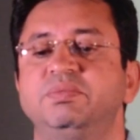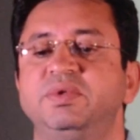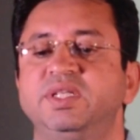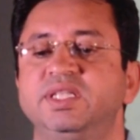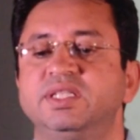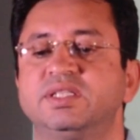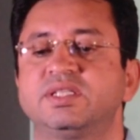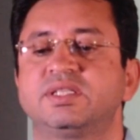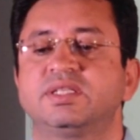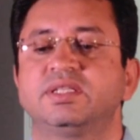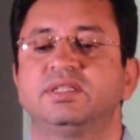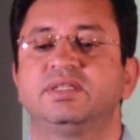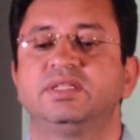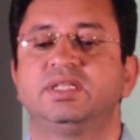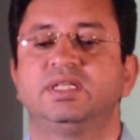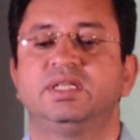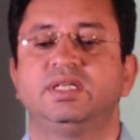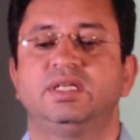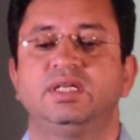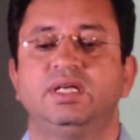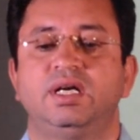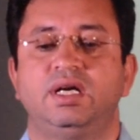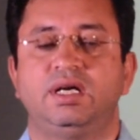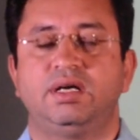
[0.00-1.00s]
Means
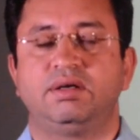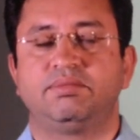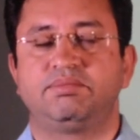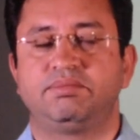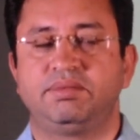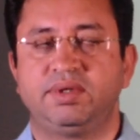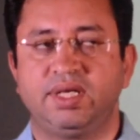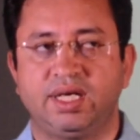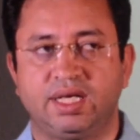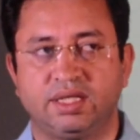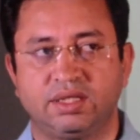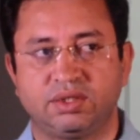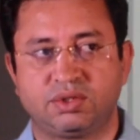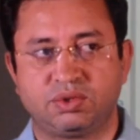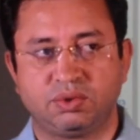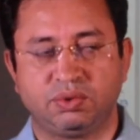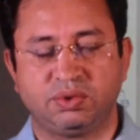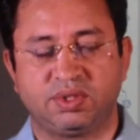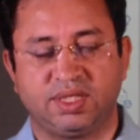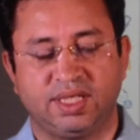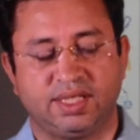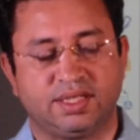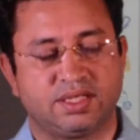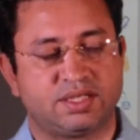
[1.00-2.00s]
there are the two
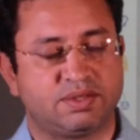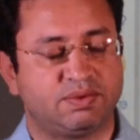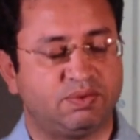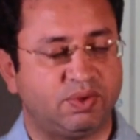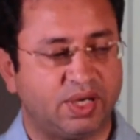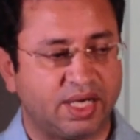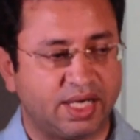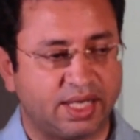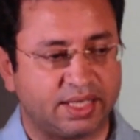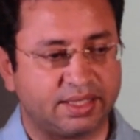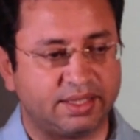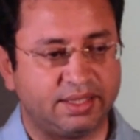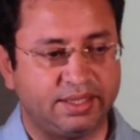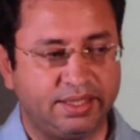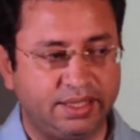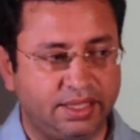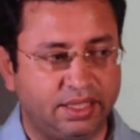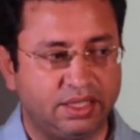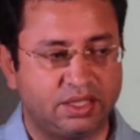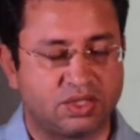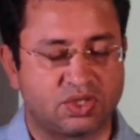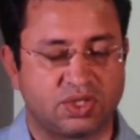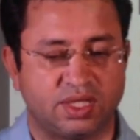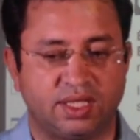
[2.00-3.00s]
things. One are the
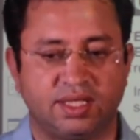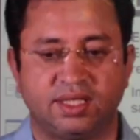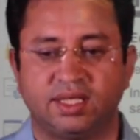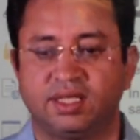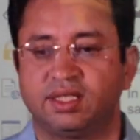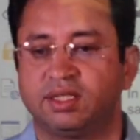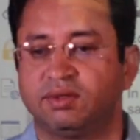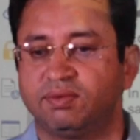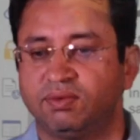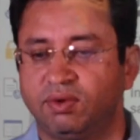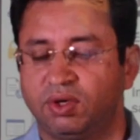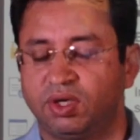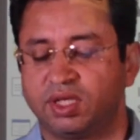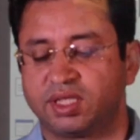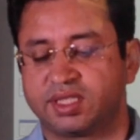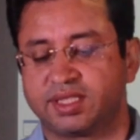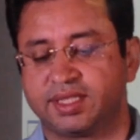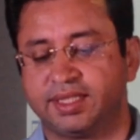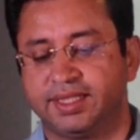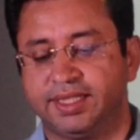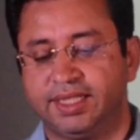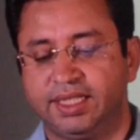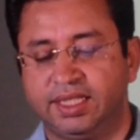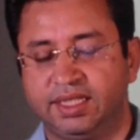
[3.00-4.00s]
needs, the other are the
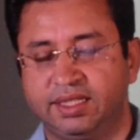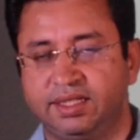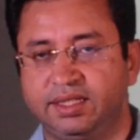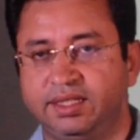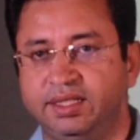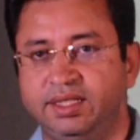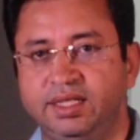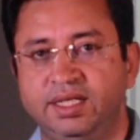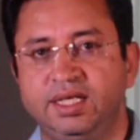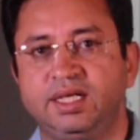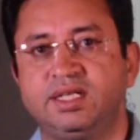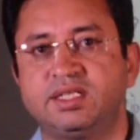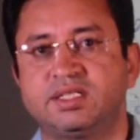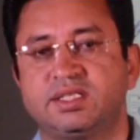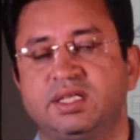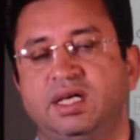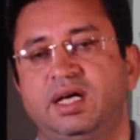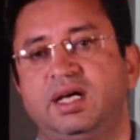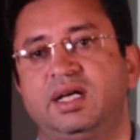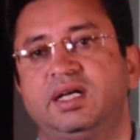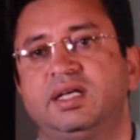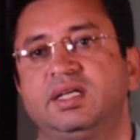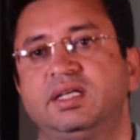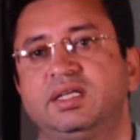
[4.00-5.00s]
wants. Needs
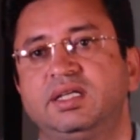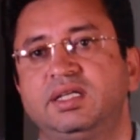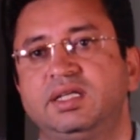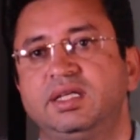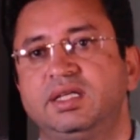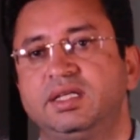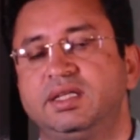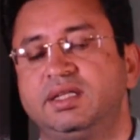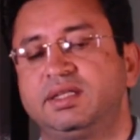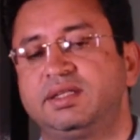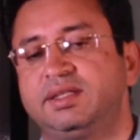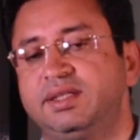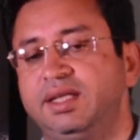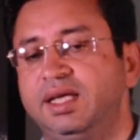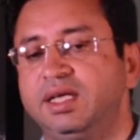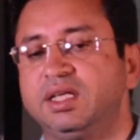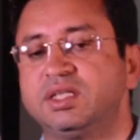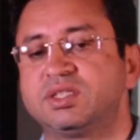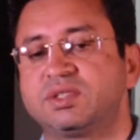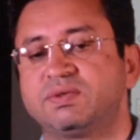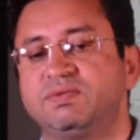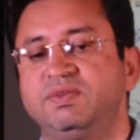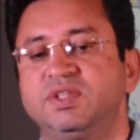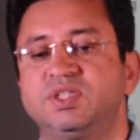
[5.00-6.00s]
are the
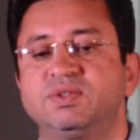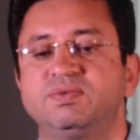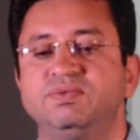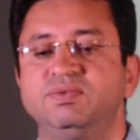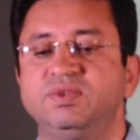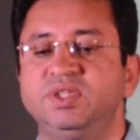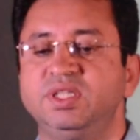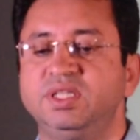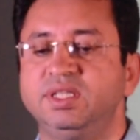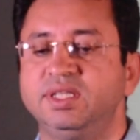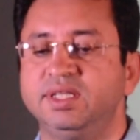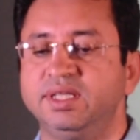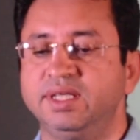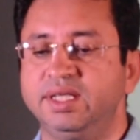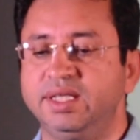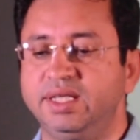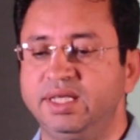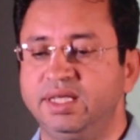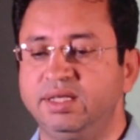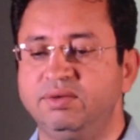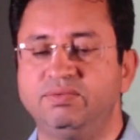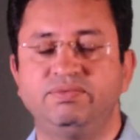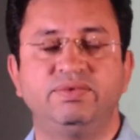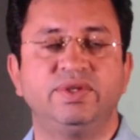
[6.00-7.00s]
things which we
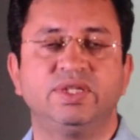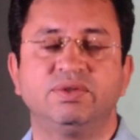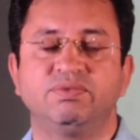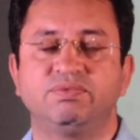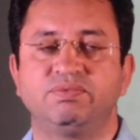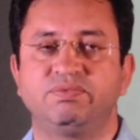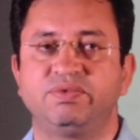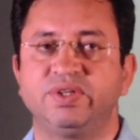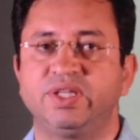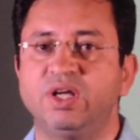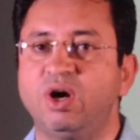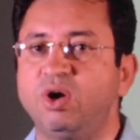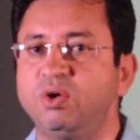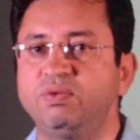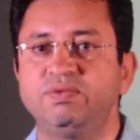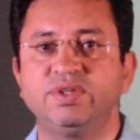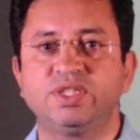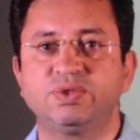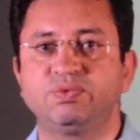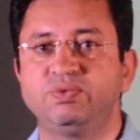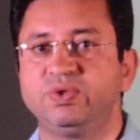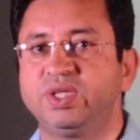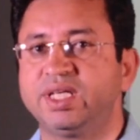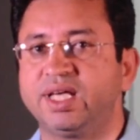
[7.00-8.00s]
need, without
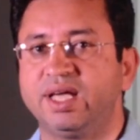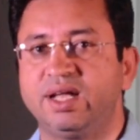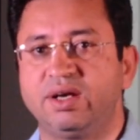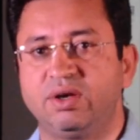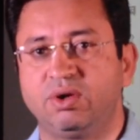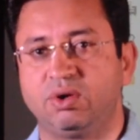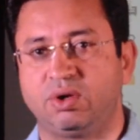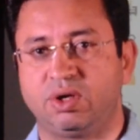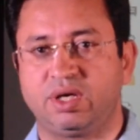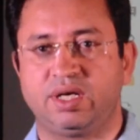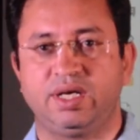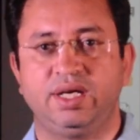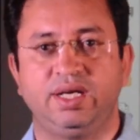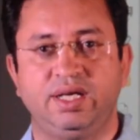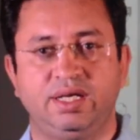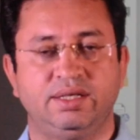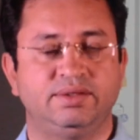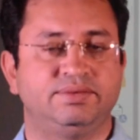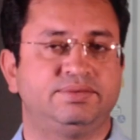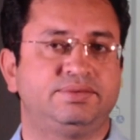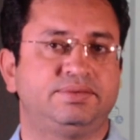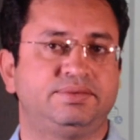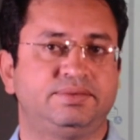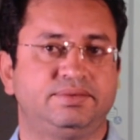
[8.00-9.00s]
which we cannot
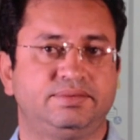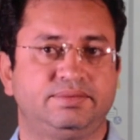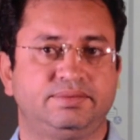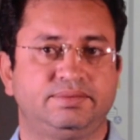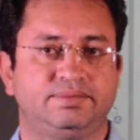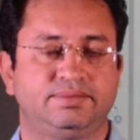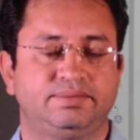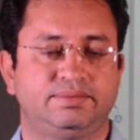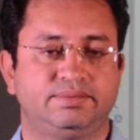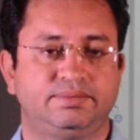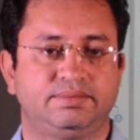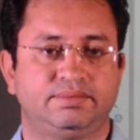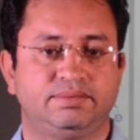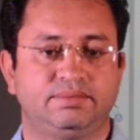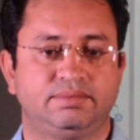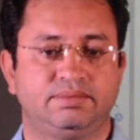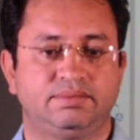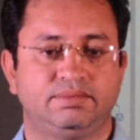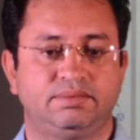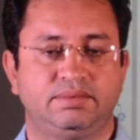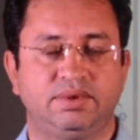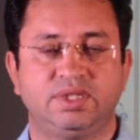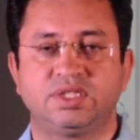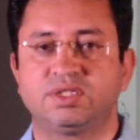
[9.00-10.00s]
live.
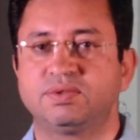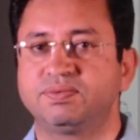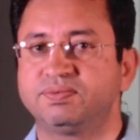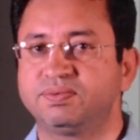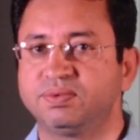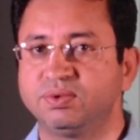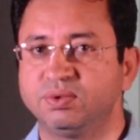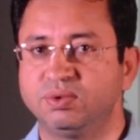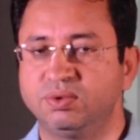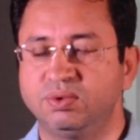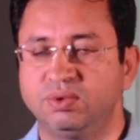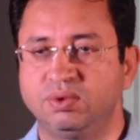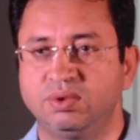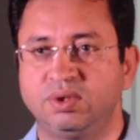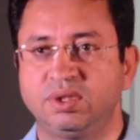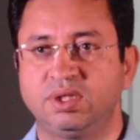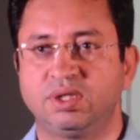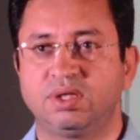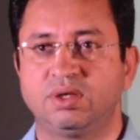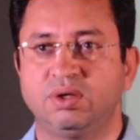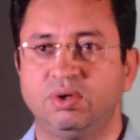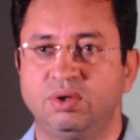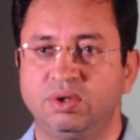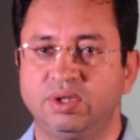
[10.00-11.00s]
Is
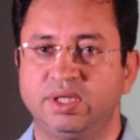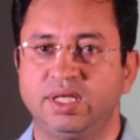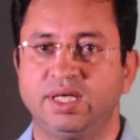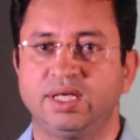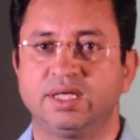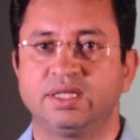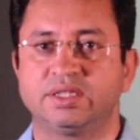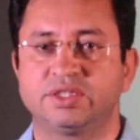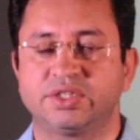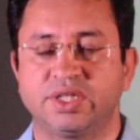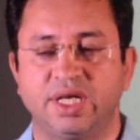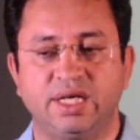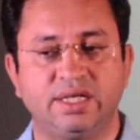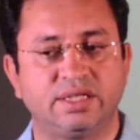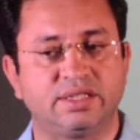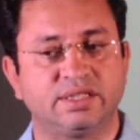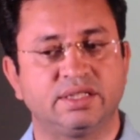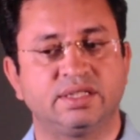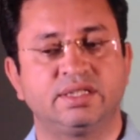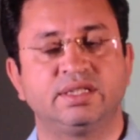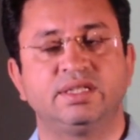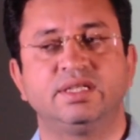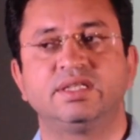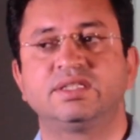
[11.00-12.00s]
food, clothing,
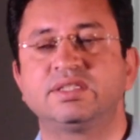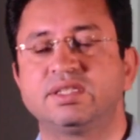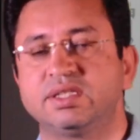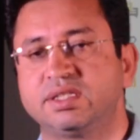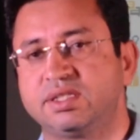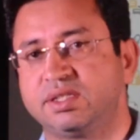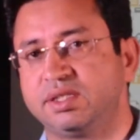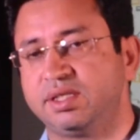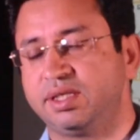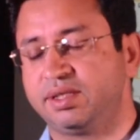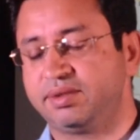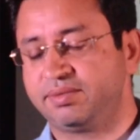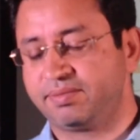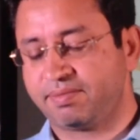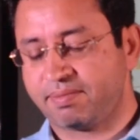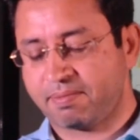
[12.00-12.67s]
shelter, etc.